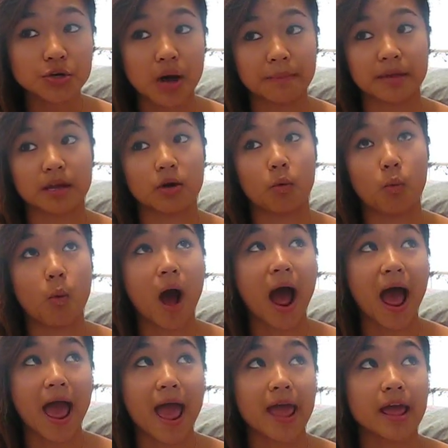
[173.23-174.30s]
I mean,
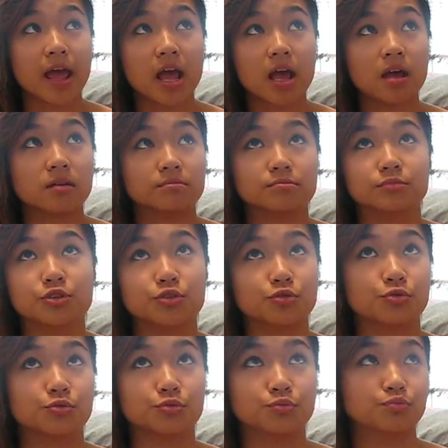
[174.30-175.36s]
why
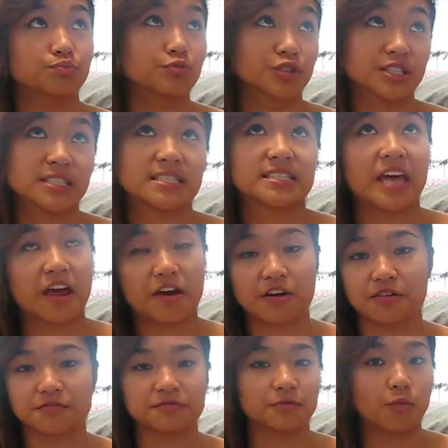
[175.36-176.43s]
you're scared
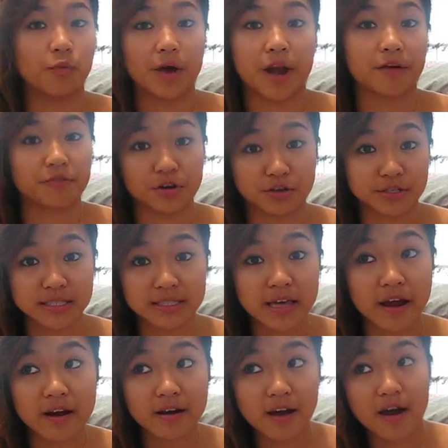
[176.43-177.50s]
of whatever you're
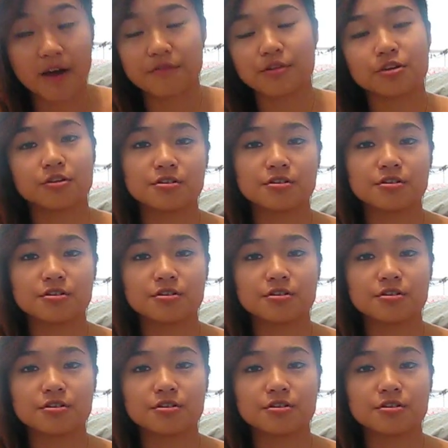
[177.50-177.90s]
scared of, you know.